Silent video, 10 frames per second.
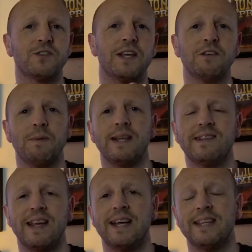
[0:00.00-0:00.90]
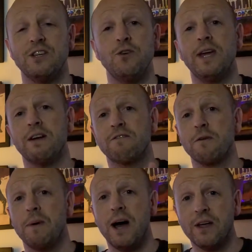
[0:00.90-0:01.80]
there's things being said that you hear
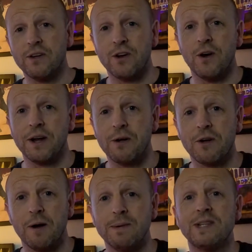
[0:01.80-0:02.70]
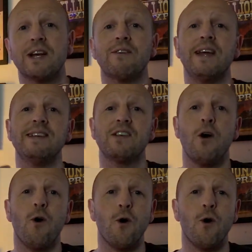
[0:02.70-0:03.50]
from other audio commentaries